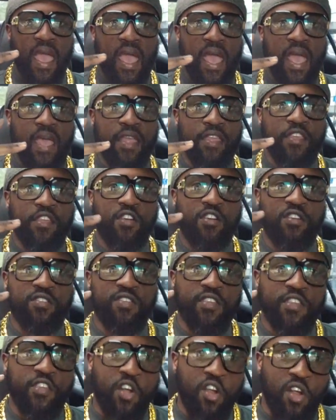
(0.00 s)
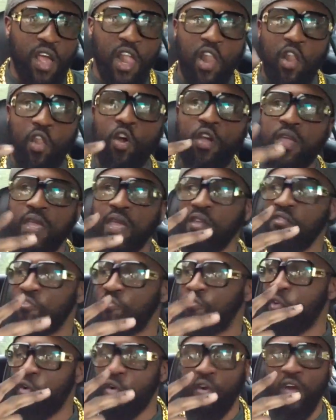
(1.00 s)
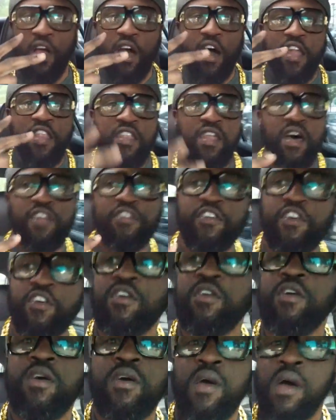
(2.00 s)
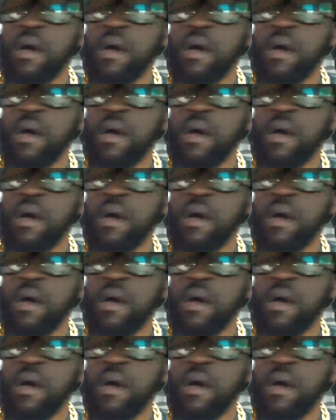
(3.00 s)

and you're you're uh, looking for another